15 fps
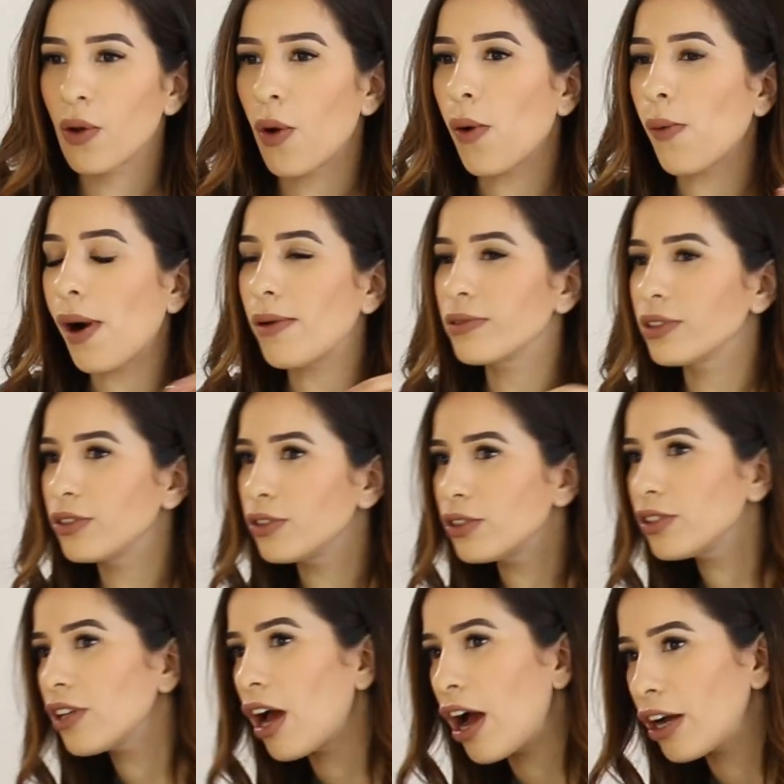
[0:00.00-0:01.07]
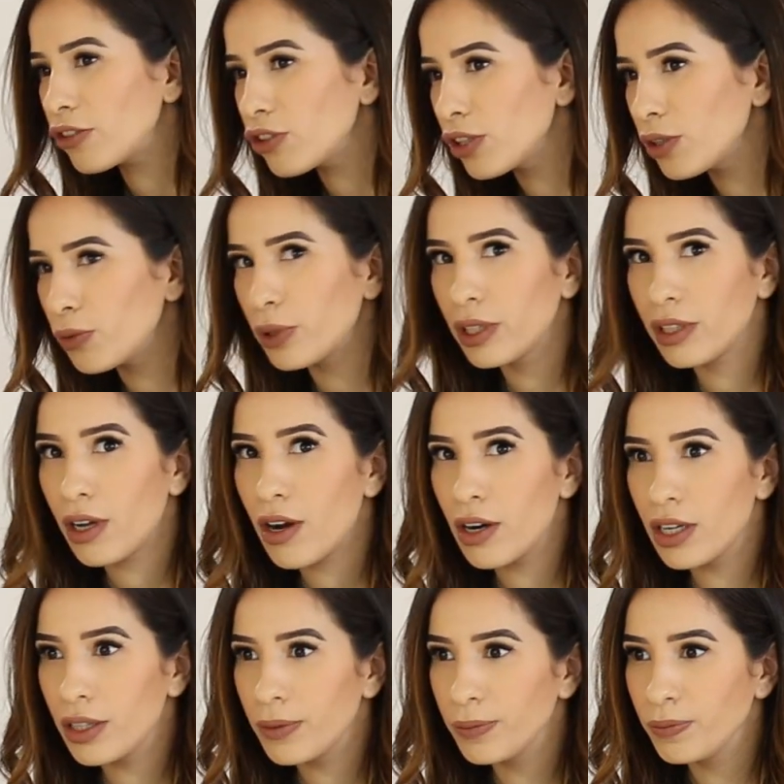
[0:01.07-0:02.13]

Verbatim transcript: Oh wow, this is actually really hard,